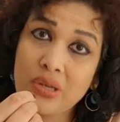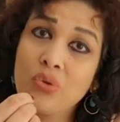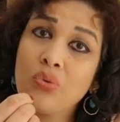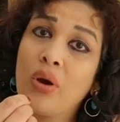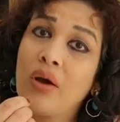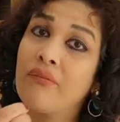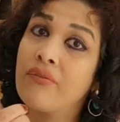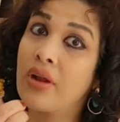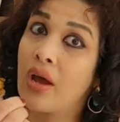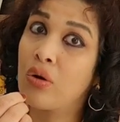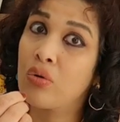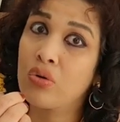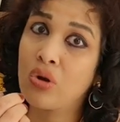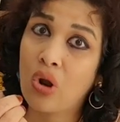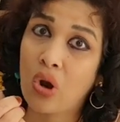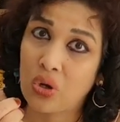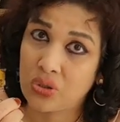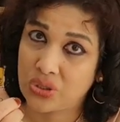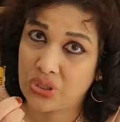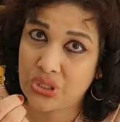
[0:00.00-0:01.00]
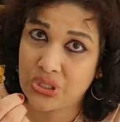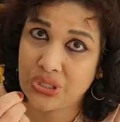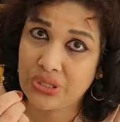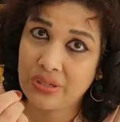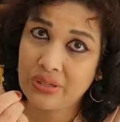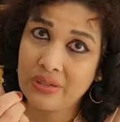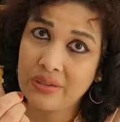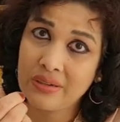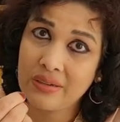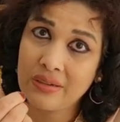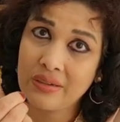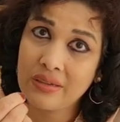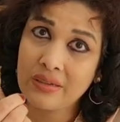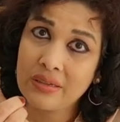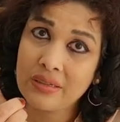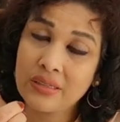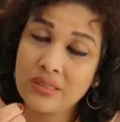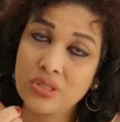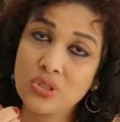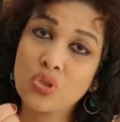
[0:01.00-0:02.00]
and you have now lost.
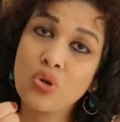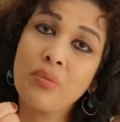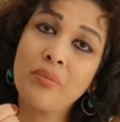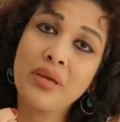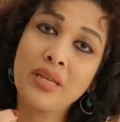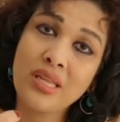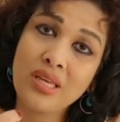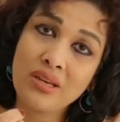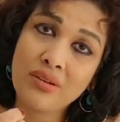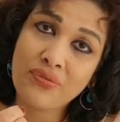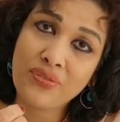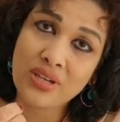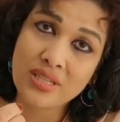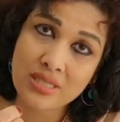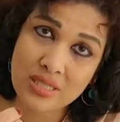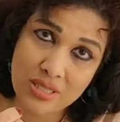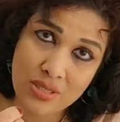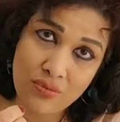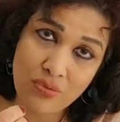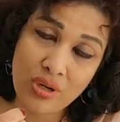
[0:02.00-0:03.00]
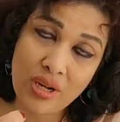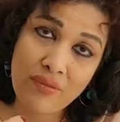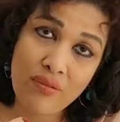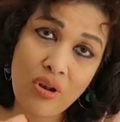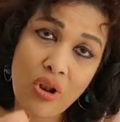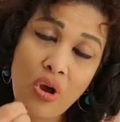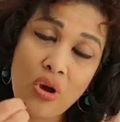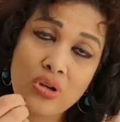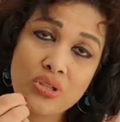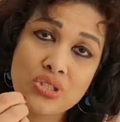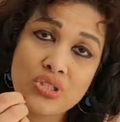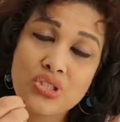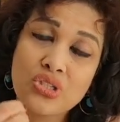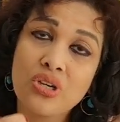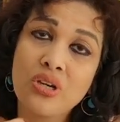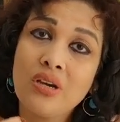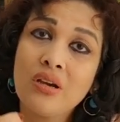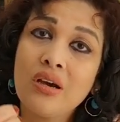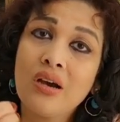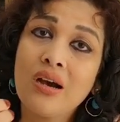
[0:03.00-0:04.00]
So many of us would have
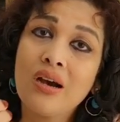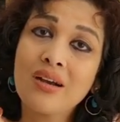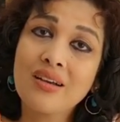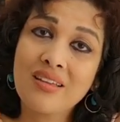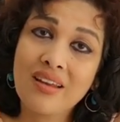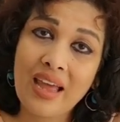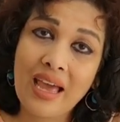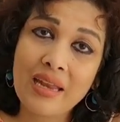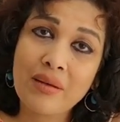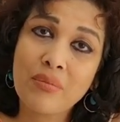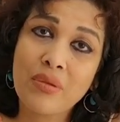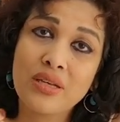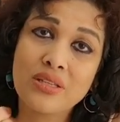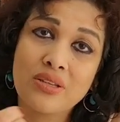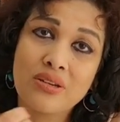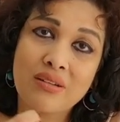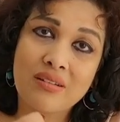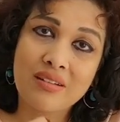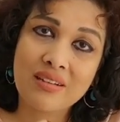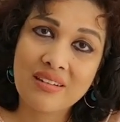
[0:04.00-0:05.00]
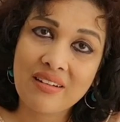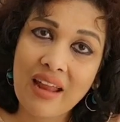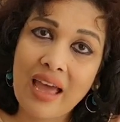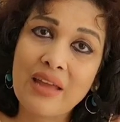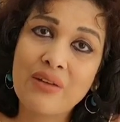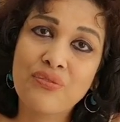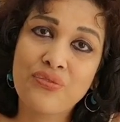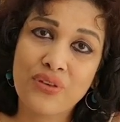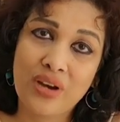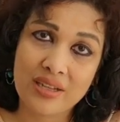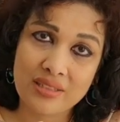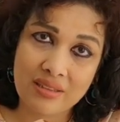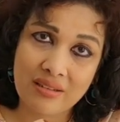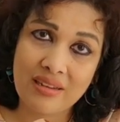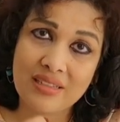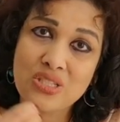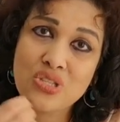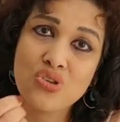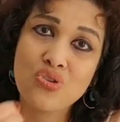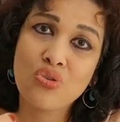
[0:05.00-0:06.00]
lost a grandmother, a
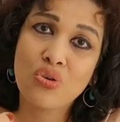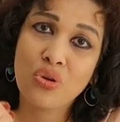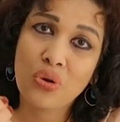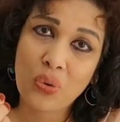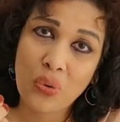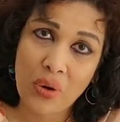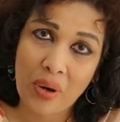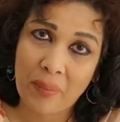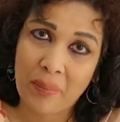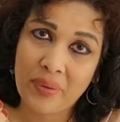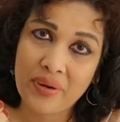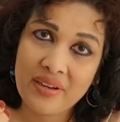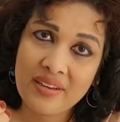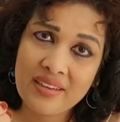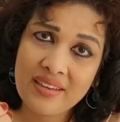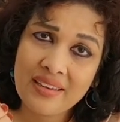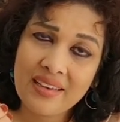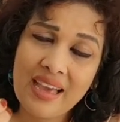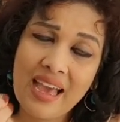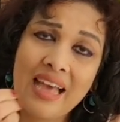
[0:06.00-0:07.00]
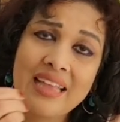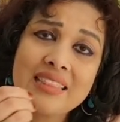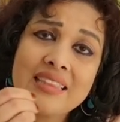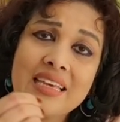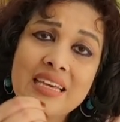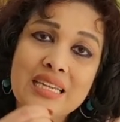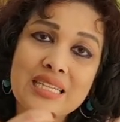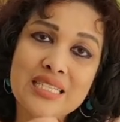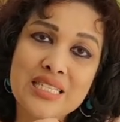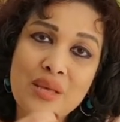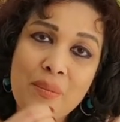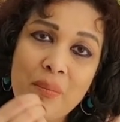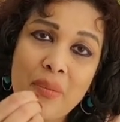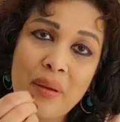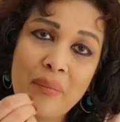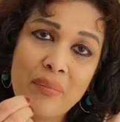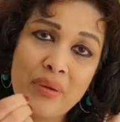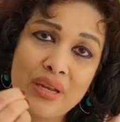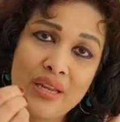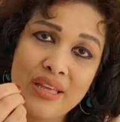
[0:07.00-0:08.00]
grandfather as you grow up. And there is a
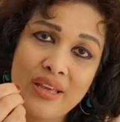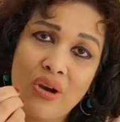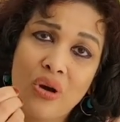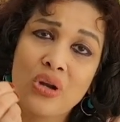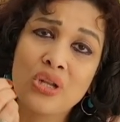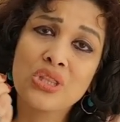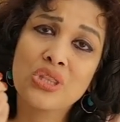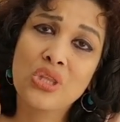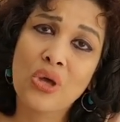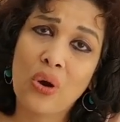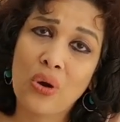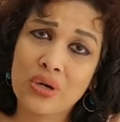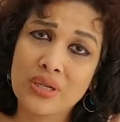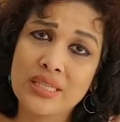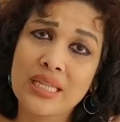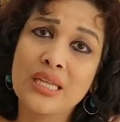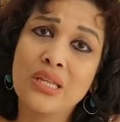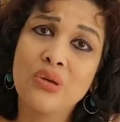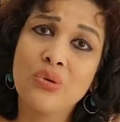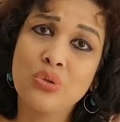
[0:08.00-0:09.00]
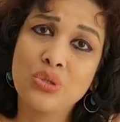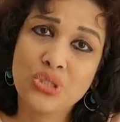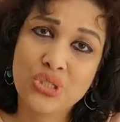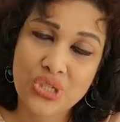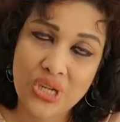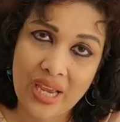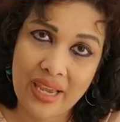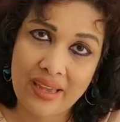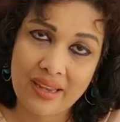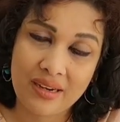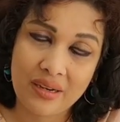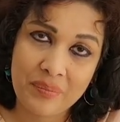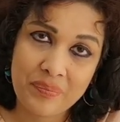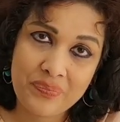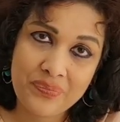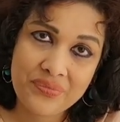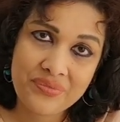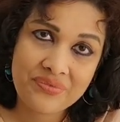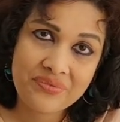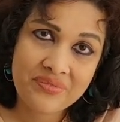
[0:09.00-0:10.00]
memory or thought that you shared.